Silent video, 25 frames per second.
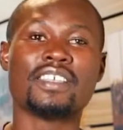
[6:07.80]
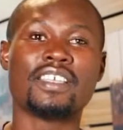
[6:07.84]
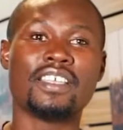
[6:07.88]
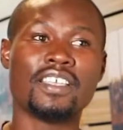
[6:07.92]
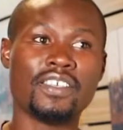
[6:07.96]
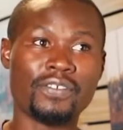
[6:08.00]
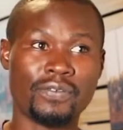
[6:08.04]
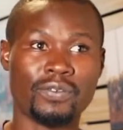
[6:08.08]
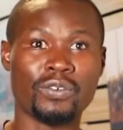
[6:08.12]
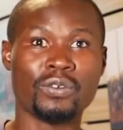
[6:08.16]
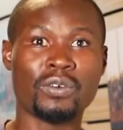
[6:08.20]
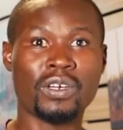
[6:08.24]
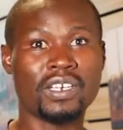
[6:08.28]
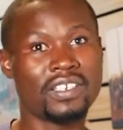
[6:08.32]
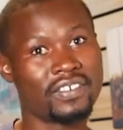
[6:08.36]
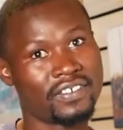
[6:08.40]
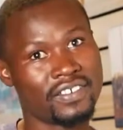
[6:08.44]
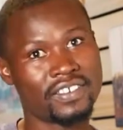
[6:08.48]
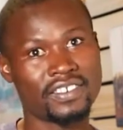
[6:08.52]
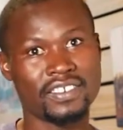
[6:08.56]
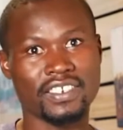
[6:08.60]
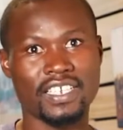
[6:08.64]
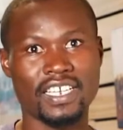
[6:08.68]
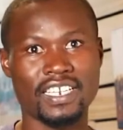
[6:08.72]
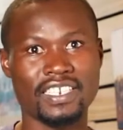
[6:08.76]
if you want
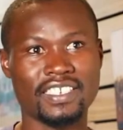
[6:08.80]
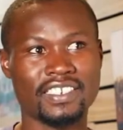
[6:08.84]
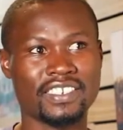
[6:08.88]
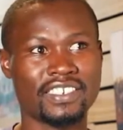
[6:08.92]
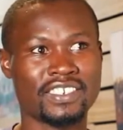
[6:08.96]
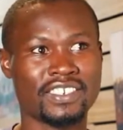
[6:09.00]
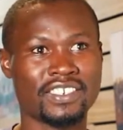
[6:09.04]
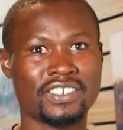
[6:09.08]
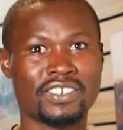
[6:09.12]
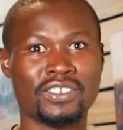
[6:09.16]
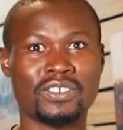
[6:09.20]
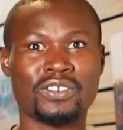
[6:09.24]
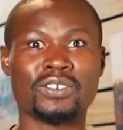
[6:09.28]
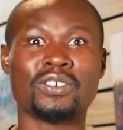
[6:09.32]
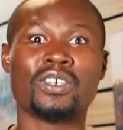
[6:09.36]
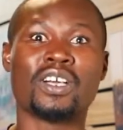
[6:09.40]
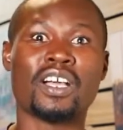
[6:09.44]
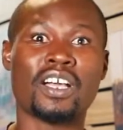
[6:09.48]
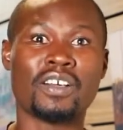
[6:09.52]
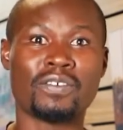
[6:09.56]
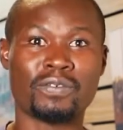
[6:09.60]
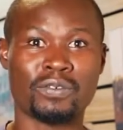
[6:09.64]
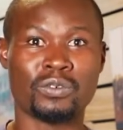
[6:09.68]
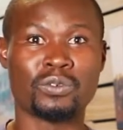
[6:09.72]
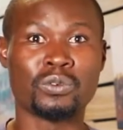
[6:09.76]
results, you
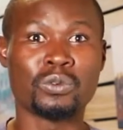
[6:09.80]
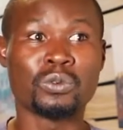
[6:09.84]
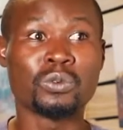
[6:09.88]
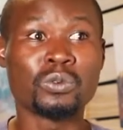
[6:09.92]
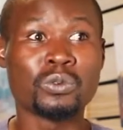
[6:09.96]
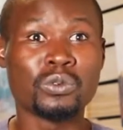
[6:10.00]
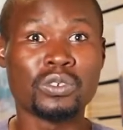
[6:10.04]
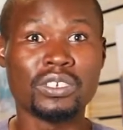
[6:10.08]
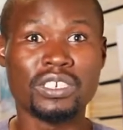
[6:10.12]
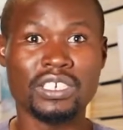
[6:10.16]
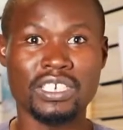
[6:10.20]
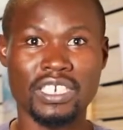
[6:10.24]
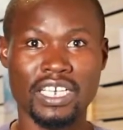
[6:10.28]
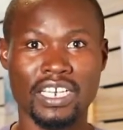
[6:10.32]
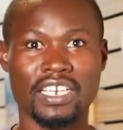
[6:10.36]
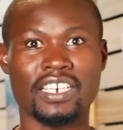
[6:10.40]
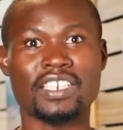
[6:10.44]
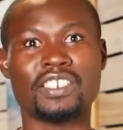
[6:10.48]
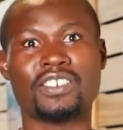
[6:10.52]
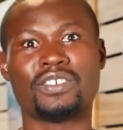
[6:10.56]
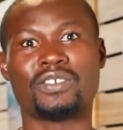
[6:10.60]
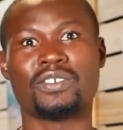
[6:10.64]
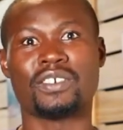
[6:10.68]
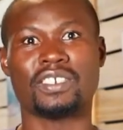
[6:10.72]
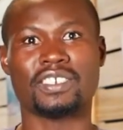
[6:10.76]
have to
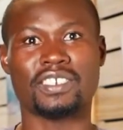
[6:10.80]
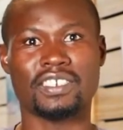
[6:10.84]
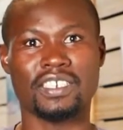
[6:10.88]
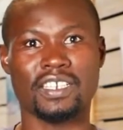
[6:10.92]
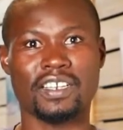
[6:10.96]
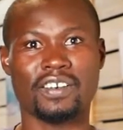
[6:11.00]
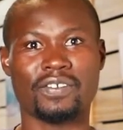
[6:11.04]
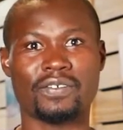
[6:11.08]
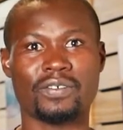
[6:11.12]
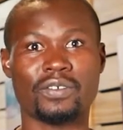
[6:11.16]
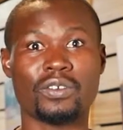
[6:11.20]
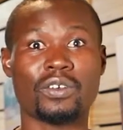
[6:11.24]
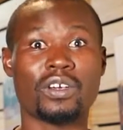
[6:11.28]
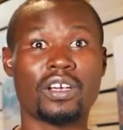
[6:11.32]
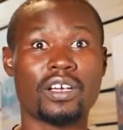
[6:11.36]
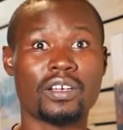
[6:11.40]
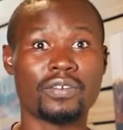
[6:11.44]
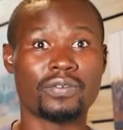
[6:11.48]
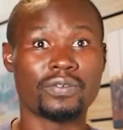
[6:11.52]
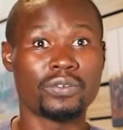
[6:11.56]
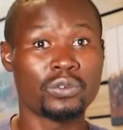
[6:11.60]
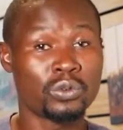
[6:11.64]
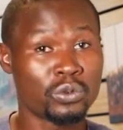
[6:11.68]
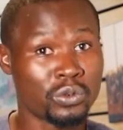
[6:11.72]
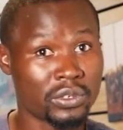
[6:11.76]
challenge yourself. You
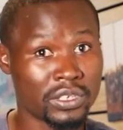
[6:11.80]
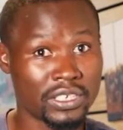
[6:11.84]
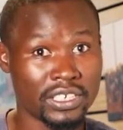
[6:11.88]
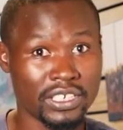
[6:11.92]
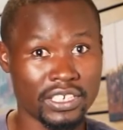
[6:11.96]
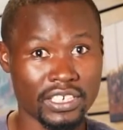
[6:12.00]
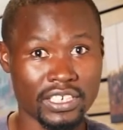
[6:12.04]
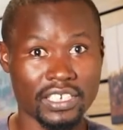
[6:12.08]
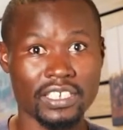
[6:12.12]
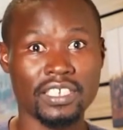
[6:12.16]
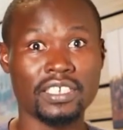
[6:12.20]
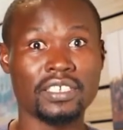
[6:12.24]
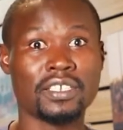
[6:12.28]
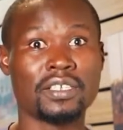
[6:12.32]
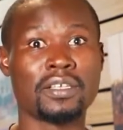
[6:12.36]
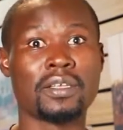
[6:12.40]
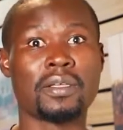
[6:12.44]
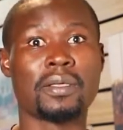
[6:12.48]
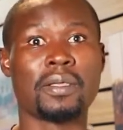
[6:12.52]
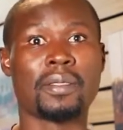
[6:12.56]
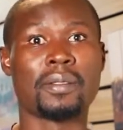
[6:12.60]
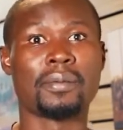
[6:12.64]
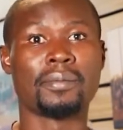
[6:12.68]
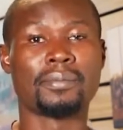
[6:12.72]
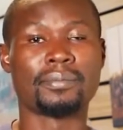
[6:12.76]
have to stay
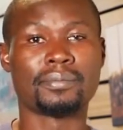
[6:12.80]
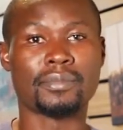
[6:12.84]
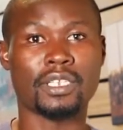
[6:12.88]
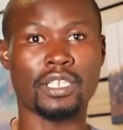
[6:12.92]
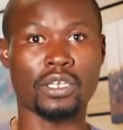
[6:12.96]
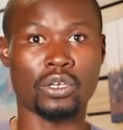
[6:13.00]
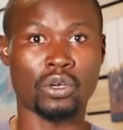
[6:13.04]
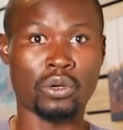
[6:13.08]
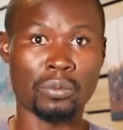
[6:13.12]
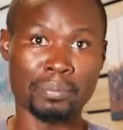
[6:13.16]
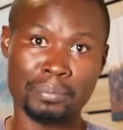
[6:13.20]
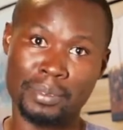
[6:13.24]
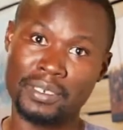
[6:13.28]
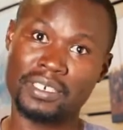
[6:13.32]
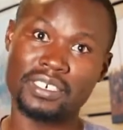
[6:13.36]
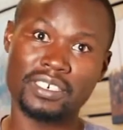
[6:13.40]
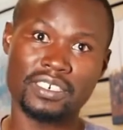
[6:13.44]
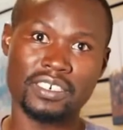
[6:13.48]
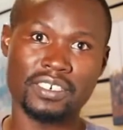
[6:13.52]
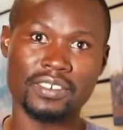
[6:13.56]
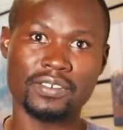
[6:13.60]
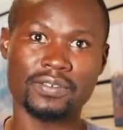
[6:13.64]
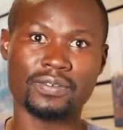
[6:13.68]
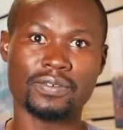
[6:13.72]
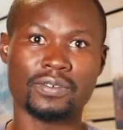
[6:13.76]

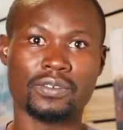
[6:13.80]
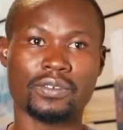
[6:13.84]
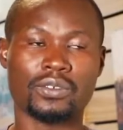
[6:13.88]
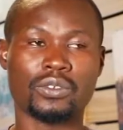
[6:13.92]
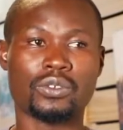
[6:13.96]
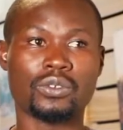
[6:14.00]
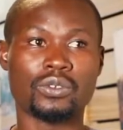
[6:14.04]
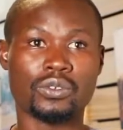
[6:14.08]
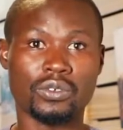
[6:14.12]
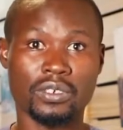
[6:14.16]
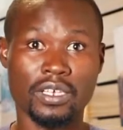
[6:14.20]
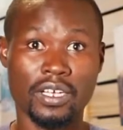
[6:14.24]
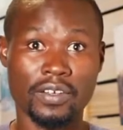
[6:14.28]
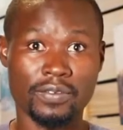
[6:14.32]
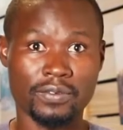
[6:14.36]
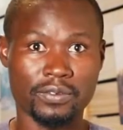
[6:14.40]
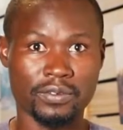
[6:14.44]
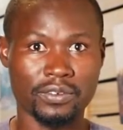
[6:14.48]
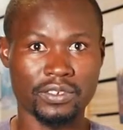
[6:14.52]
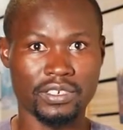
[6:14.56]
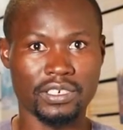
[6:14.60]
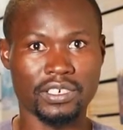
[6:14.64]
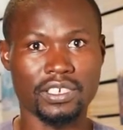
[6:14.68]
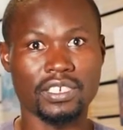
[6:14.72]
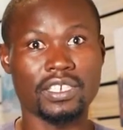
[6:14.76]
competitive, you have
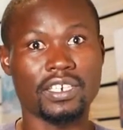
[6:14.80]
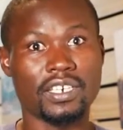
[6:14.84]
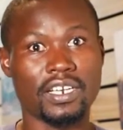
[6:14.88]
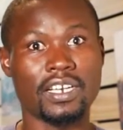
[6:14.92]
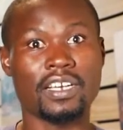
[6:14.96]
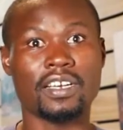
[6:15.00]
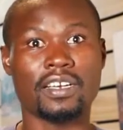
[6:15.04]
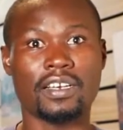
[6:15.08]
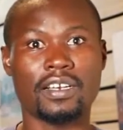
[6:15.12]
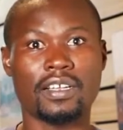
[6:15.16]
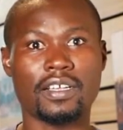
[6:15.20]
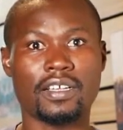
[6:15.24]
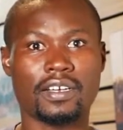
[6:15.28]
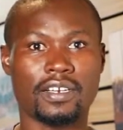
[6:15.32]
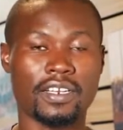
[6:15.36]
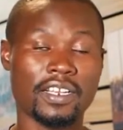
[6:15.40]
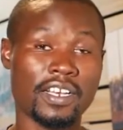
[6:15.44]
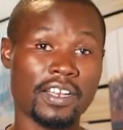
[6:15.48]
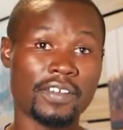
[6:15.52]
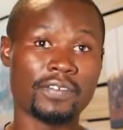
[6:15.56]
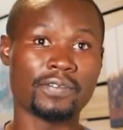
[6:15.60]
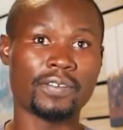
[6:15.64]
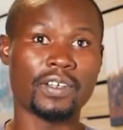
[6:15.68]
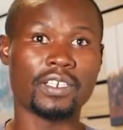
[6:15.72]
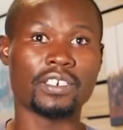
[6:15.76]
to stay
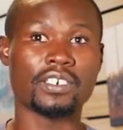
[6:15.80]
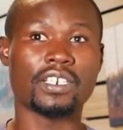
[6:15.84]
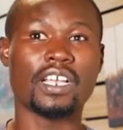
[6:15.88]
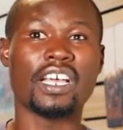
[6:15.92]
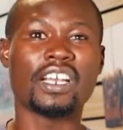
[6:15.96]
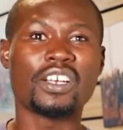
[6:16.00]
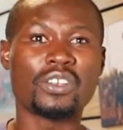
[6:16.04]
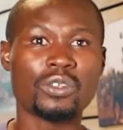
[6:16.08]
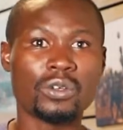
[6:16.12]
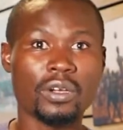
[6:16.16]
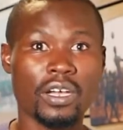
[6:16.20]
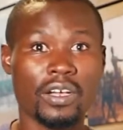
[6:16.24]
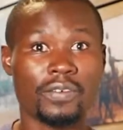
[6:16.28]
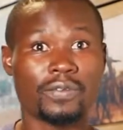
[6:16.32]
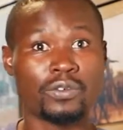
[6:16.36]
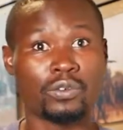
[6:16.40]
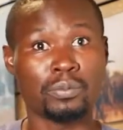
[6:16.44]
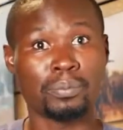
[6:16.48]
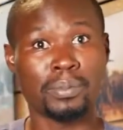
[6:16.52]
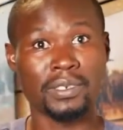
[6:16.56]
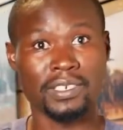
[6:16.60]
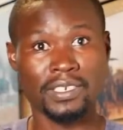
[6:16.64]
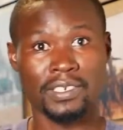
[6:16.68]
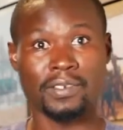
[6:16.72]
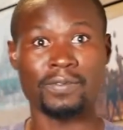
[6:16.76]
relevant, and you have to
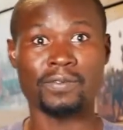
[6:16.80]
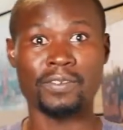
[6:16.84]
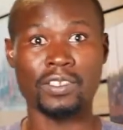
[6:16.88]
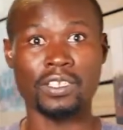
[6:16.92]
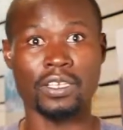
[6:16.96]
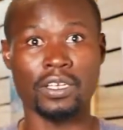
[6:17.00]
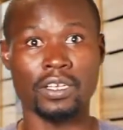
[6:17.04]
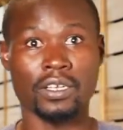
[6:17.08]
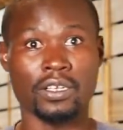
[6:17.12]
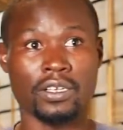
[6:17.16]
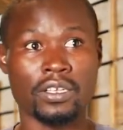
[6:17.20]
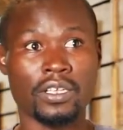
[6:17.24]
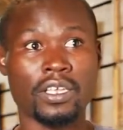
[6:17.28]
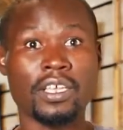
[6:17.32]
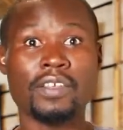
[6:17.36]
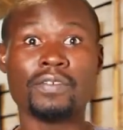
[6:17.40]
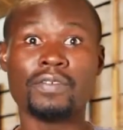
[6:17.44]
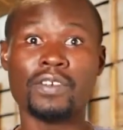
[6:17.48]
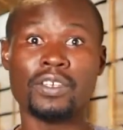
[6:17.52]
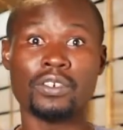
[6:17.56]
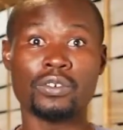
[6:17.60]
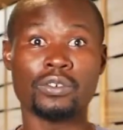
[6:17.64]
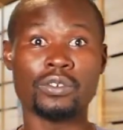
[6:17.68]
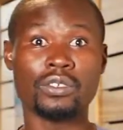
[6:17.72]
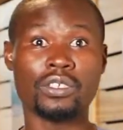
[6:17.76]
persevere.
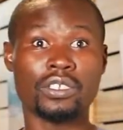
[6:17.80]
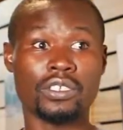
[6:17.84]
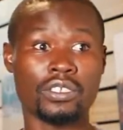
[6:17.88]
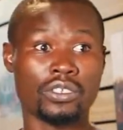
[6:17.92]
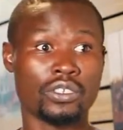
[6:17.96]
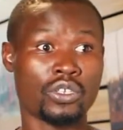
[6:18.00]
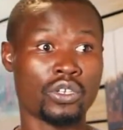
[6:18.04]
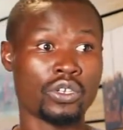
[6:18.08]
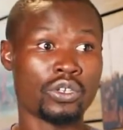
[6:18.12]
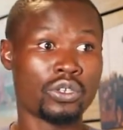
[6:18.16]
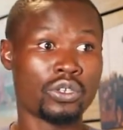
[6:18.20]
Even doing